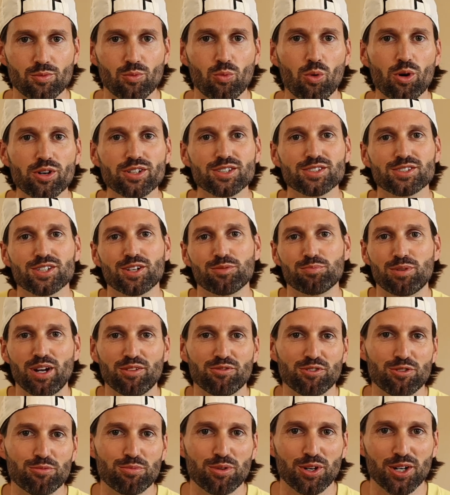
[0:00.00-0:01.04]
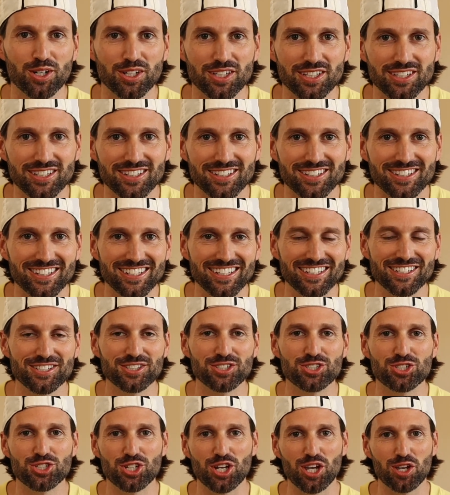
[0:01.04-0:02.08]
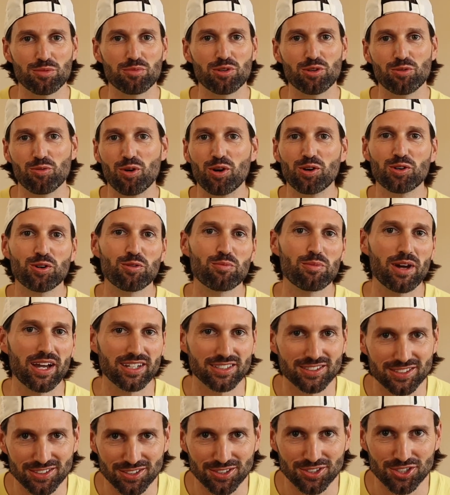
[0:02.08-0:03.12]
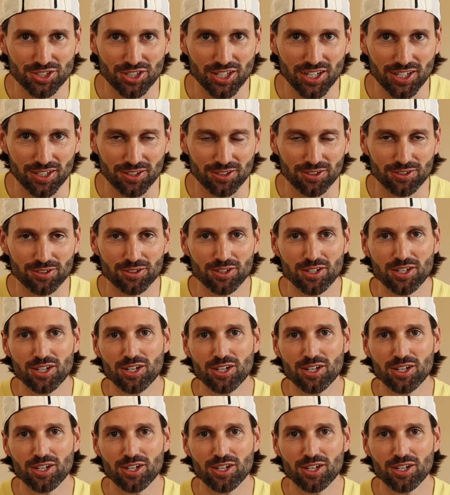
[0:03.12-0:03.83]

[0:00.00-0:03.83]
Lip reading: What is up, everybody? It is Jamie. Welcome back to the channel.